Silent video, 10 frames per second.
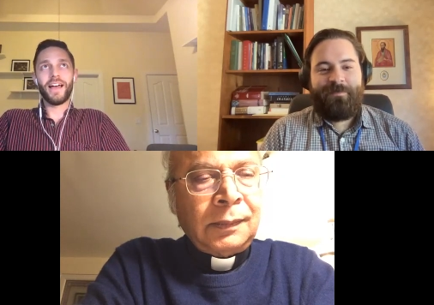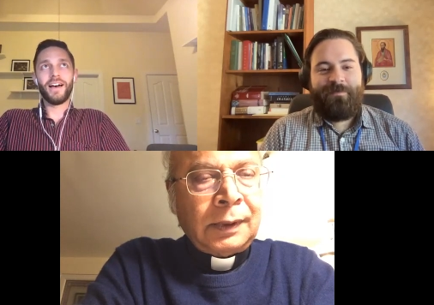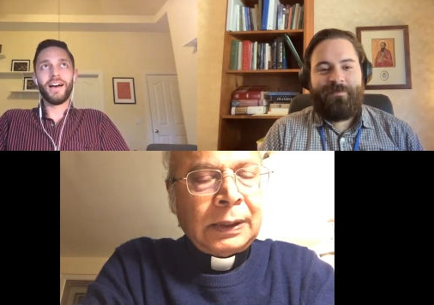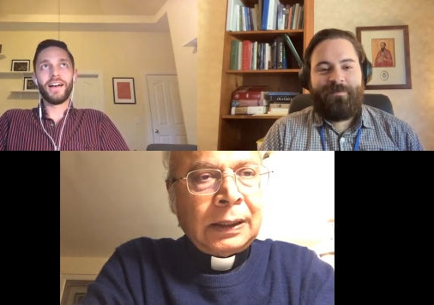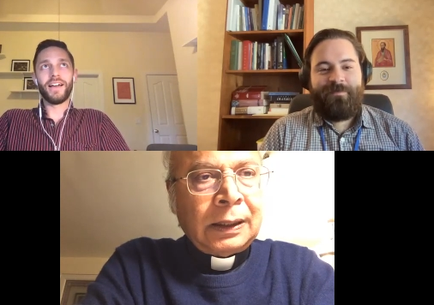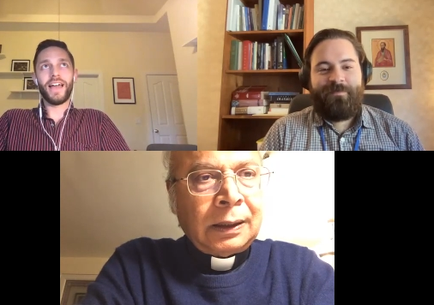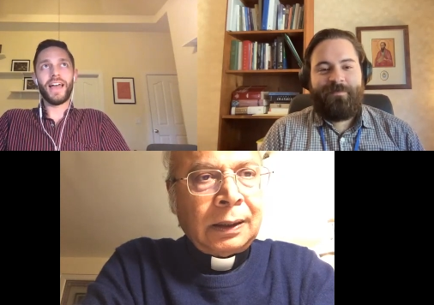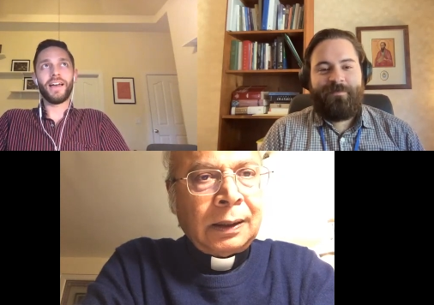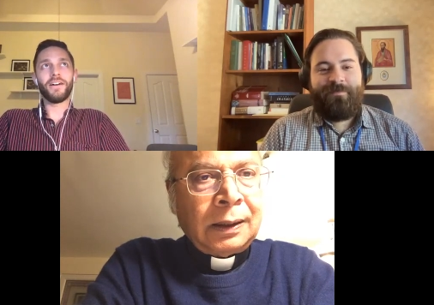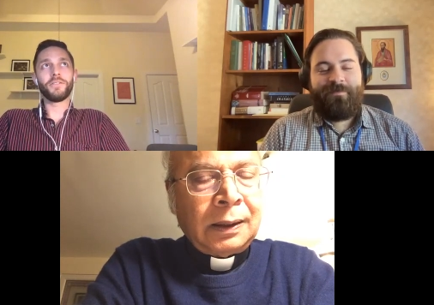Speaker 1: uh,
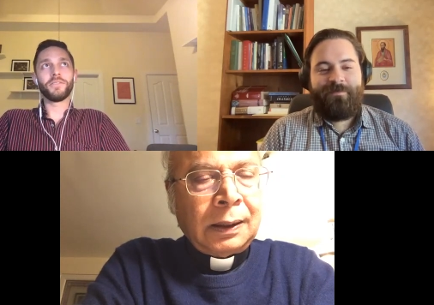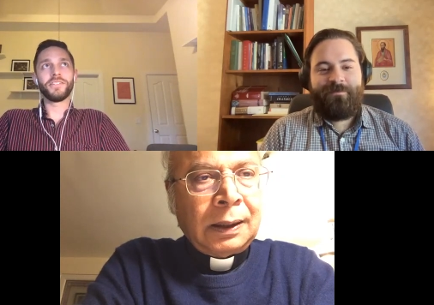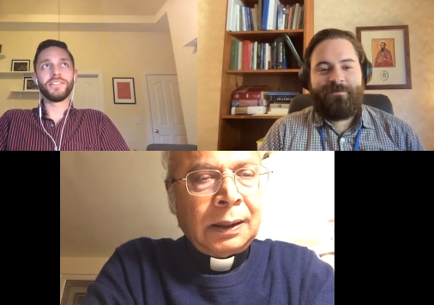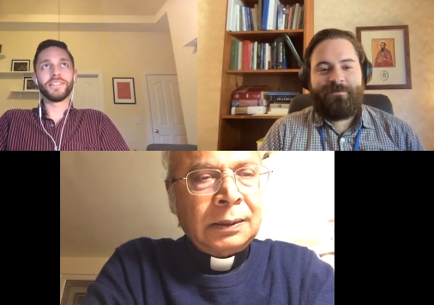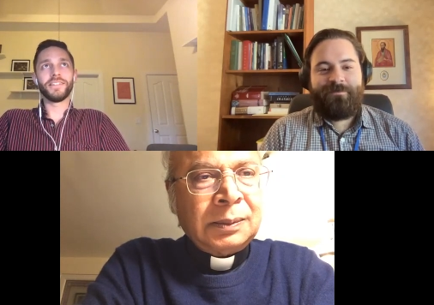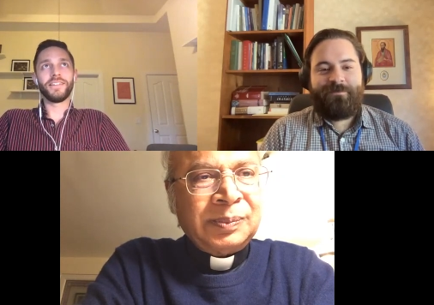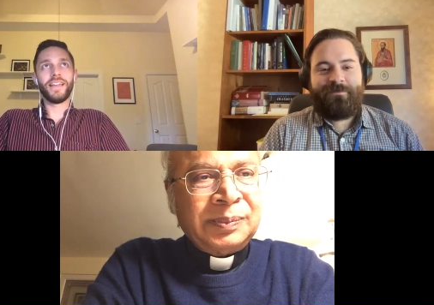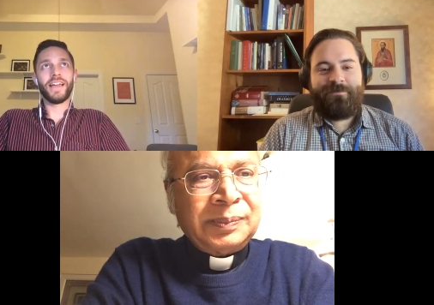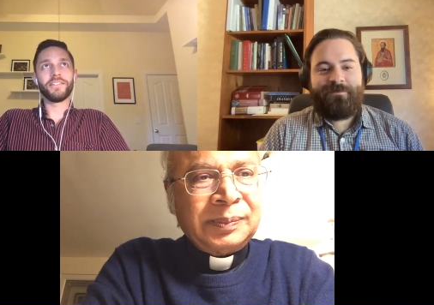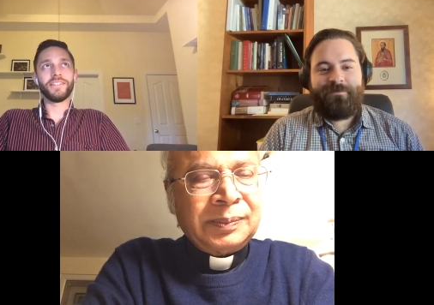how did
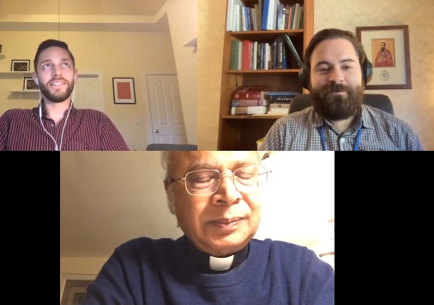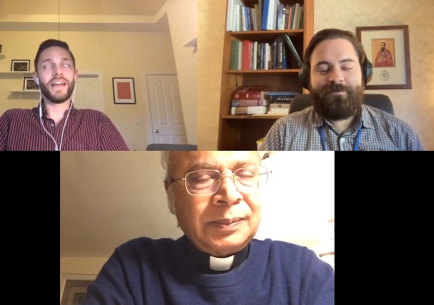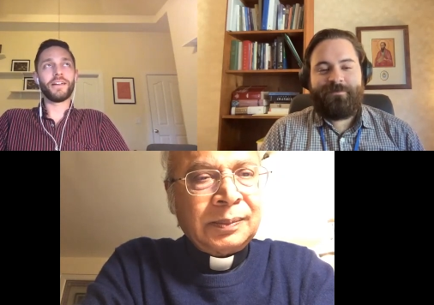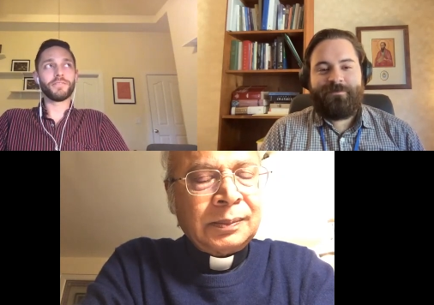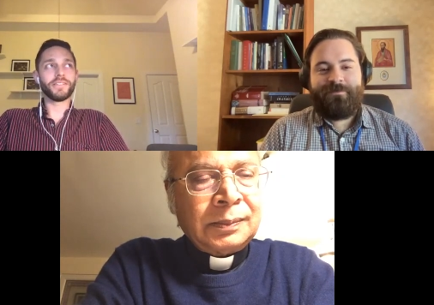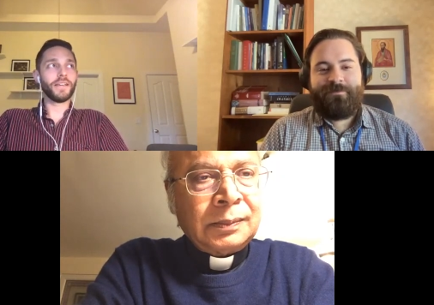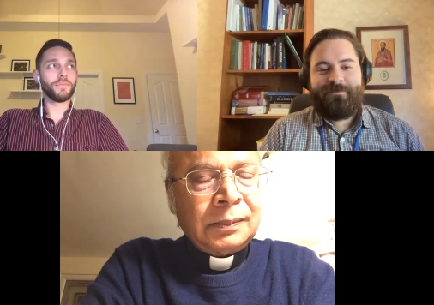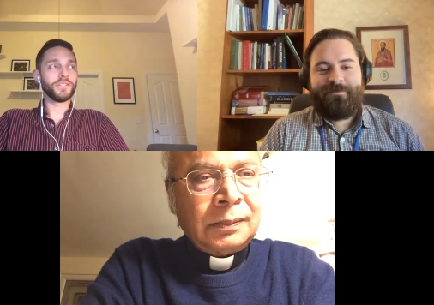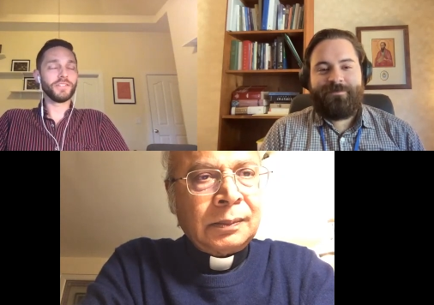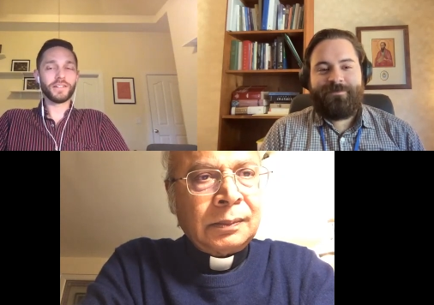how did that
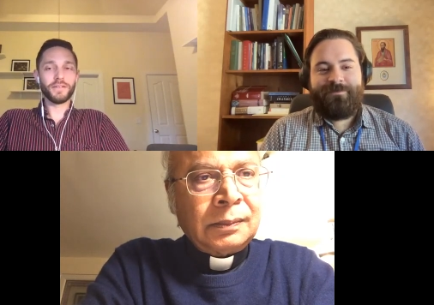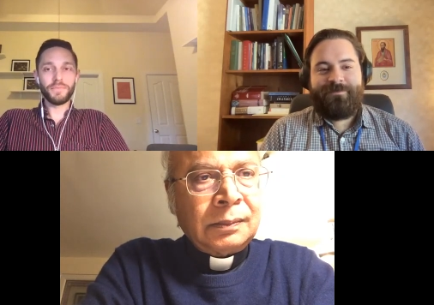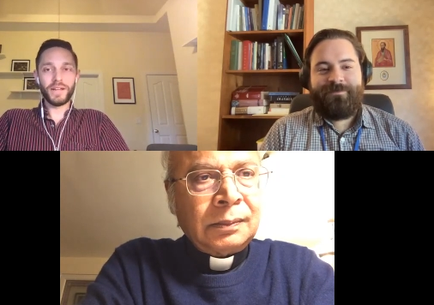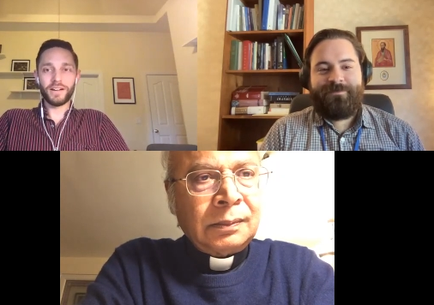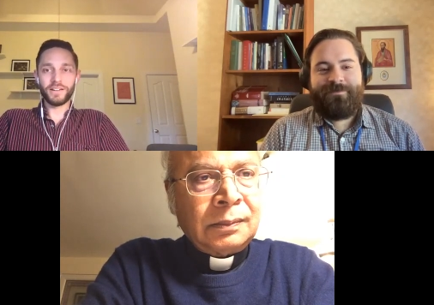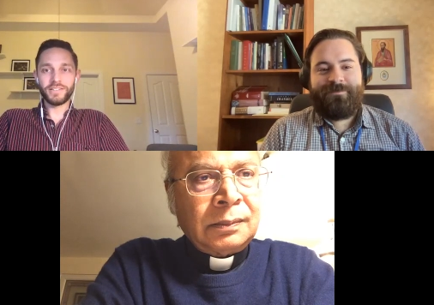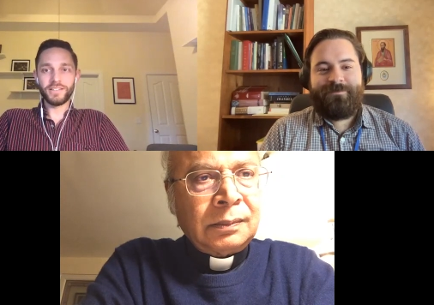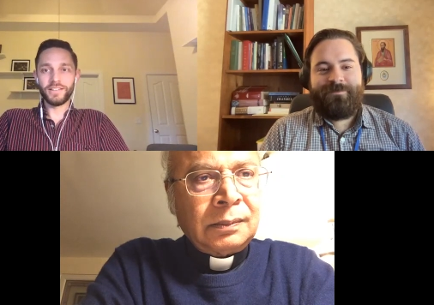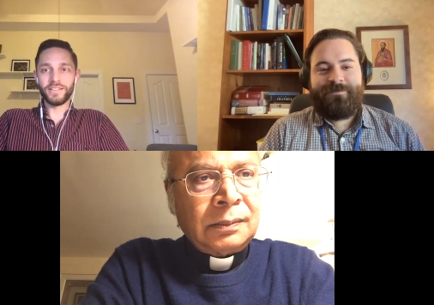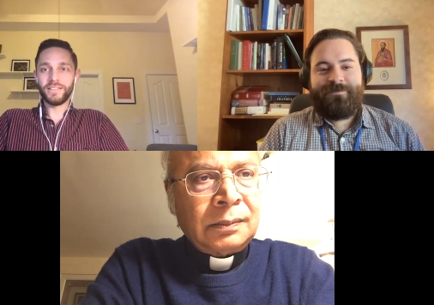reception compare
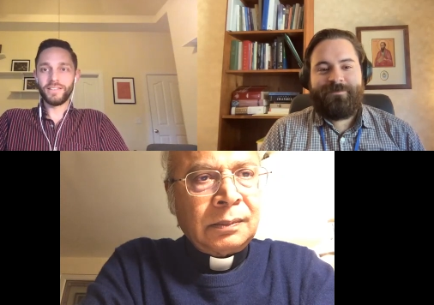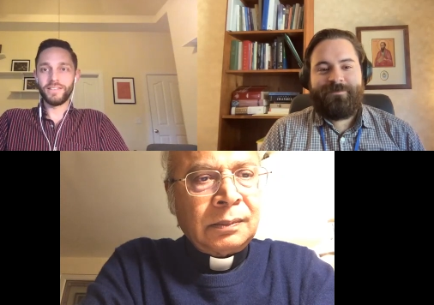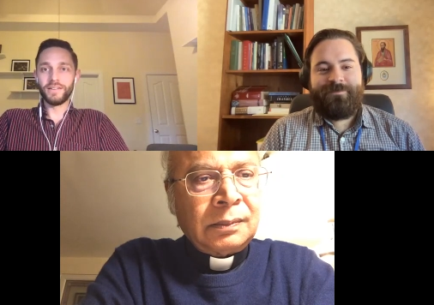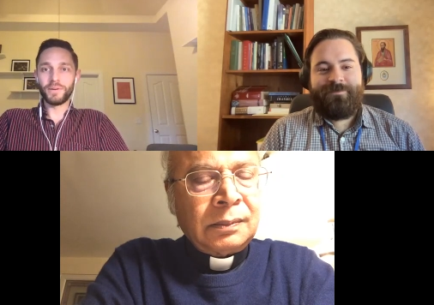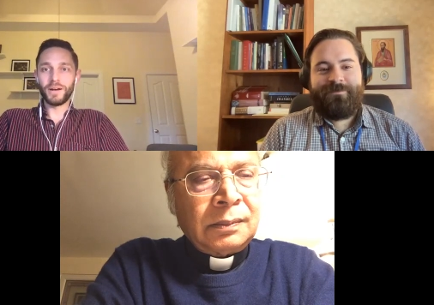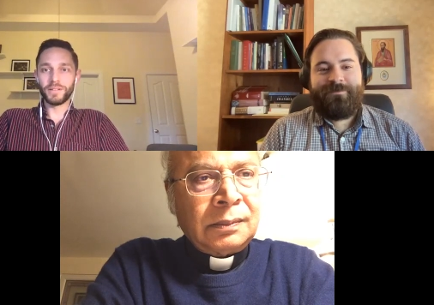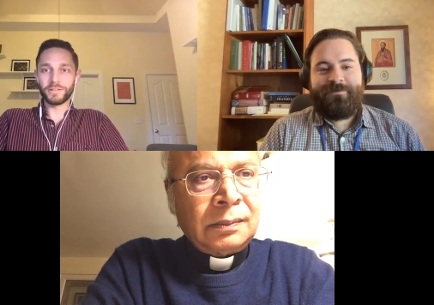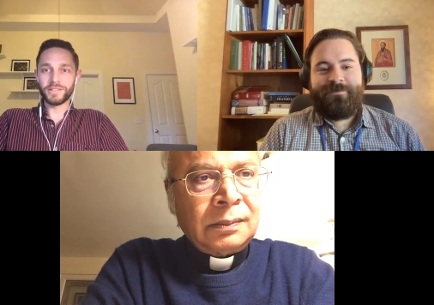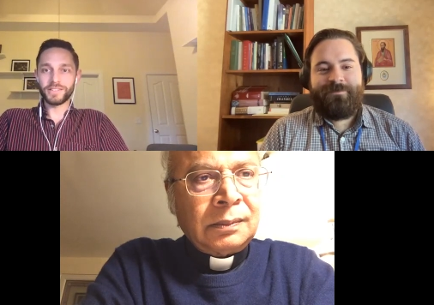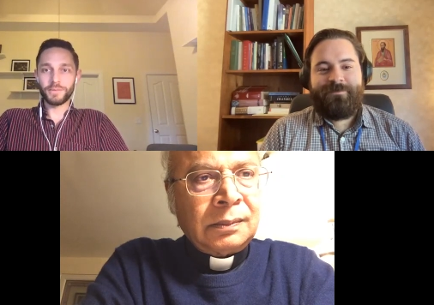to the public
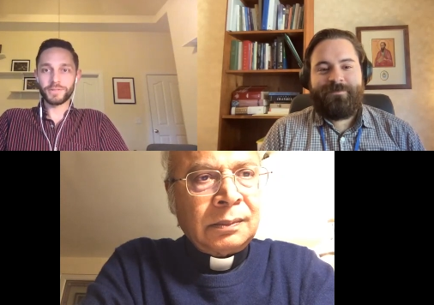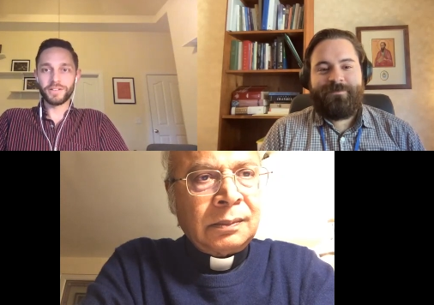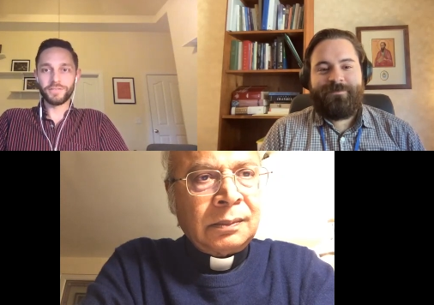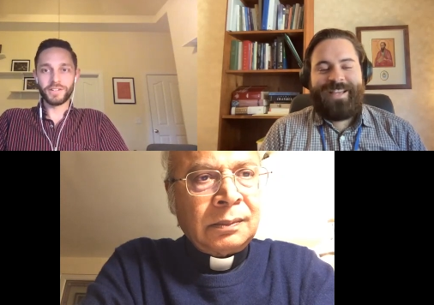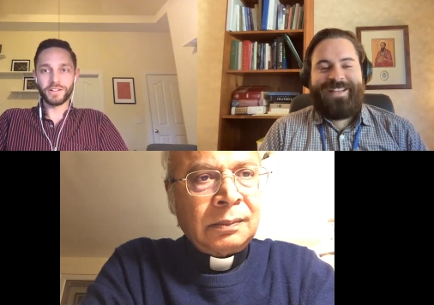reception of your